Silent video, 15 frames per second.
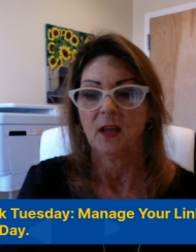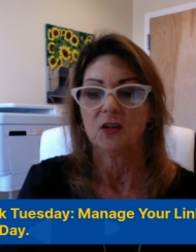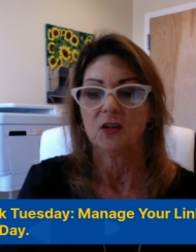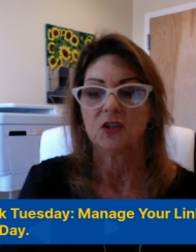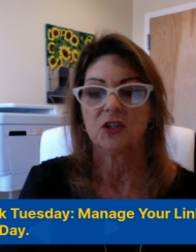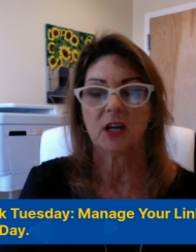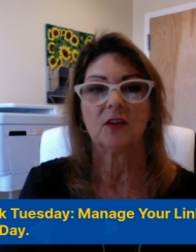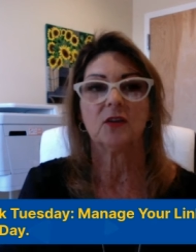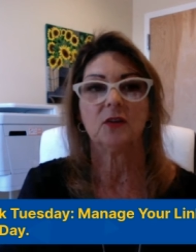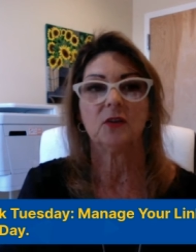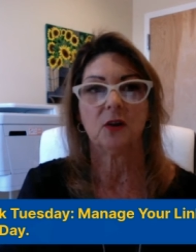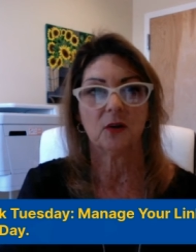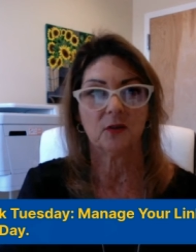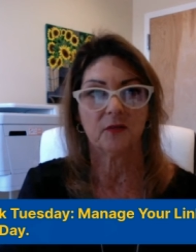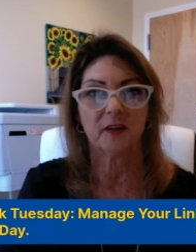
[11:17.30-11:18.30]
Check your
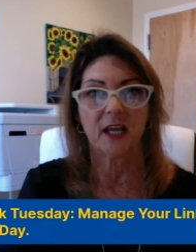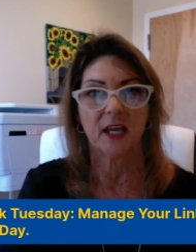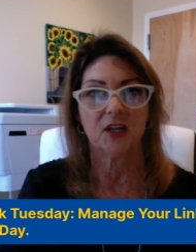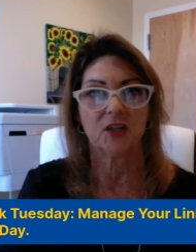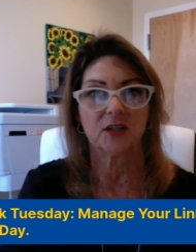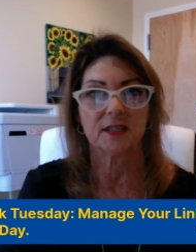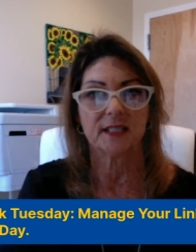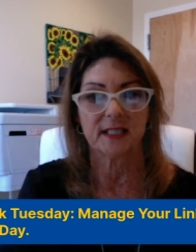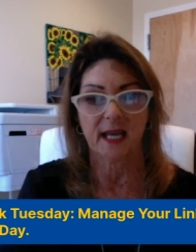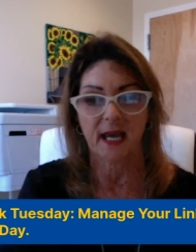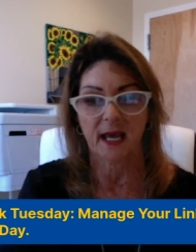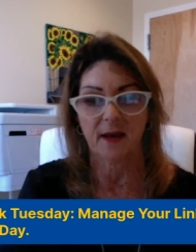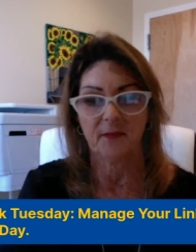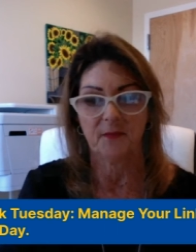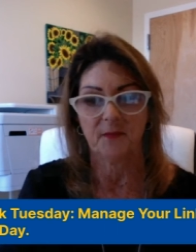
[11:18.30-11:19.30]
notifications
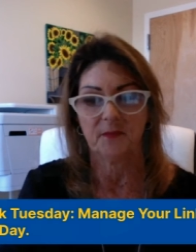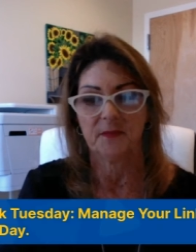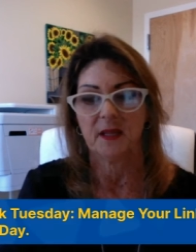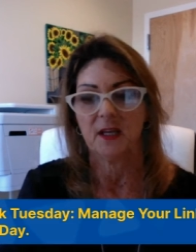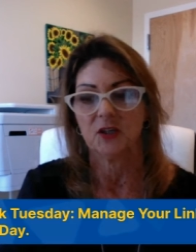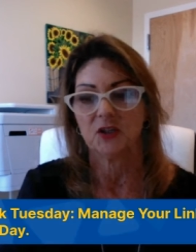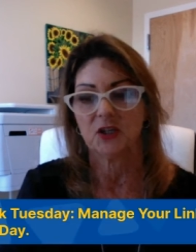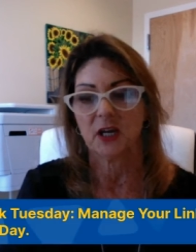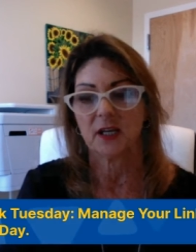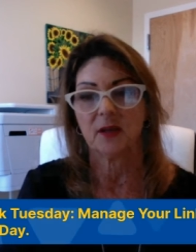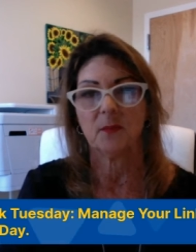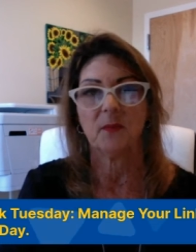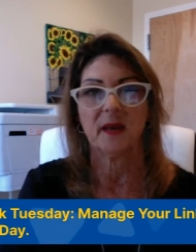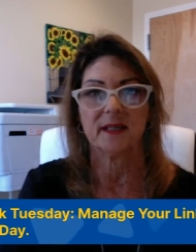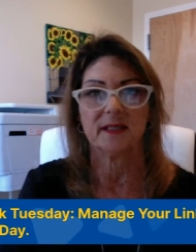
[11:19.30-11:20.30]
tab, check
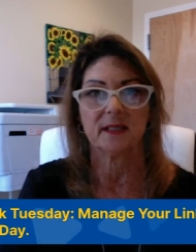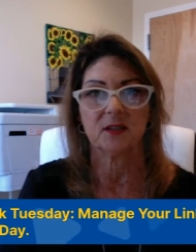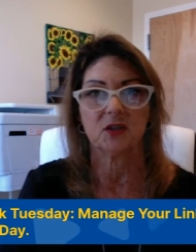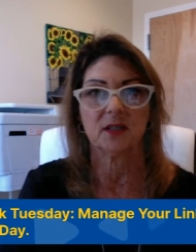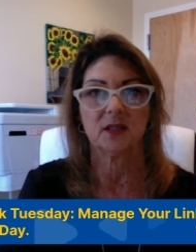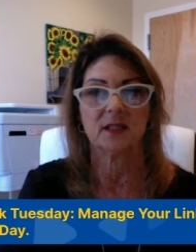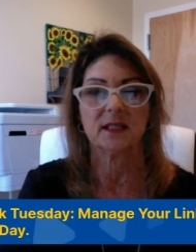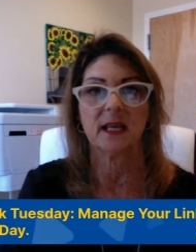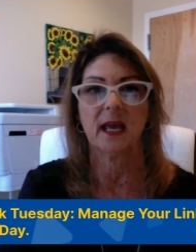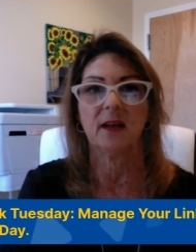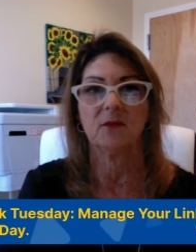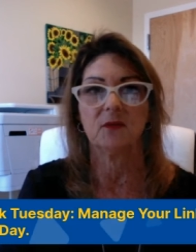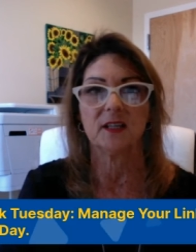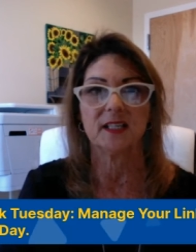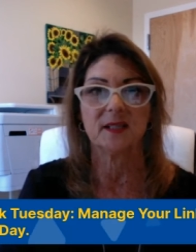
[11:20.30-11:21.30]
your messages,
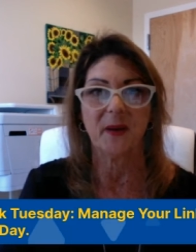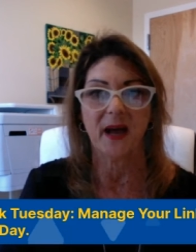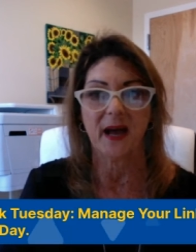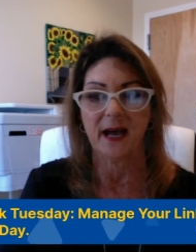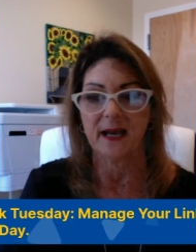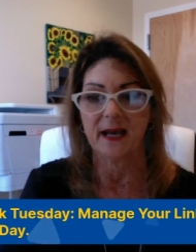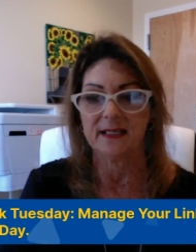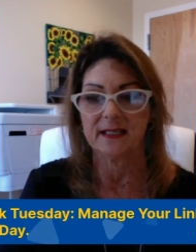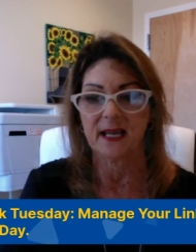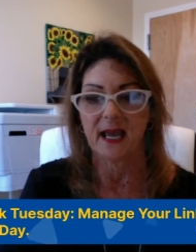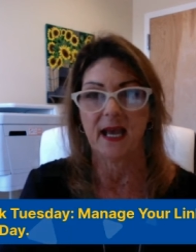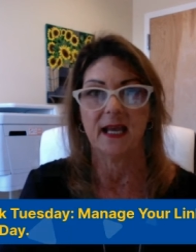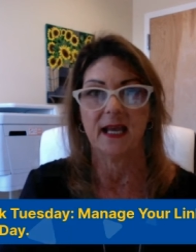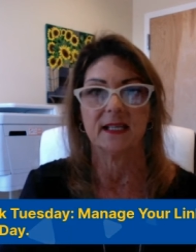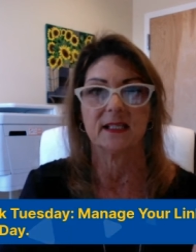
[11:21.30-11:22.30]
and respond
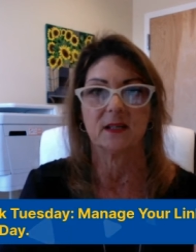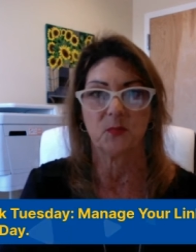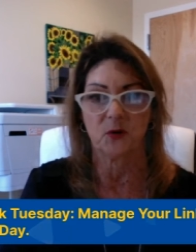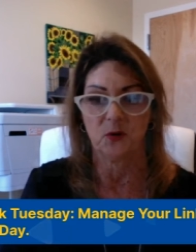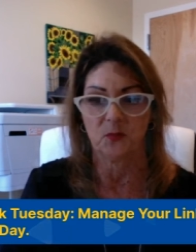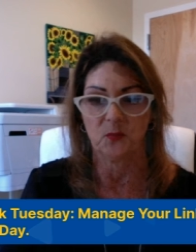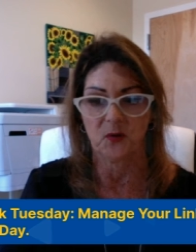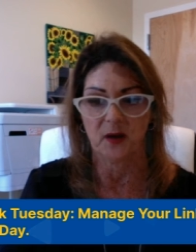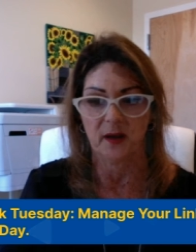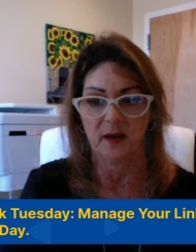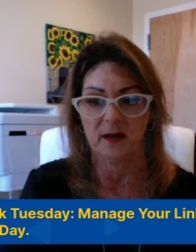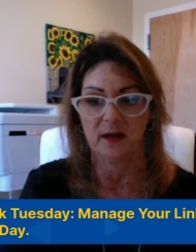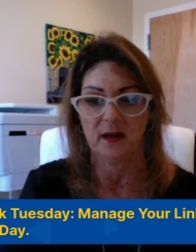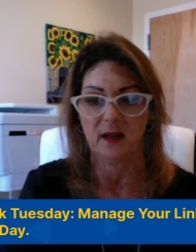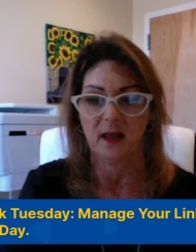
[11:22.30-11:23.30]
as appropriate.